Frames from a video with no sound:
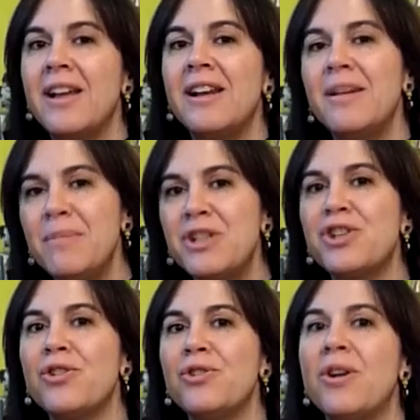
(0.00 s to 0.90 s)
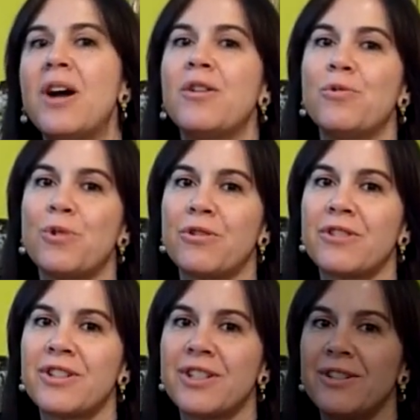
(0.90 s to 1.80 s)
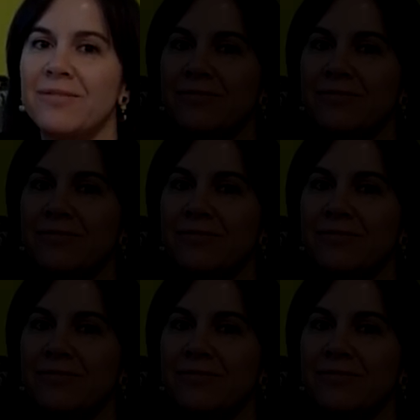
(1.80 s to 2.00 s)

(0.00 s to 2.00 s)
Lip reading: Let me show you how it works.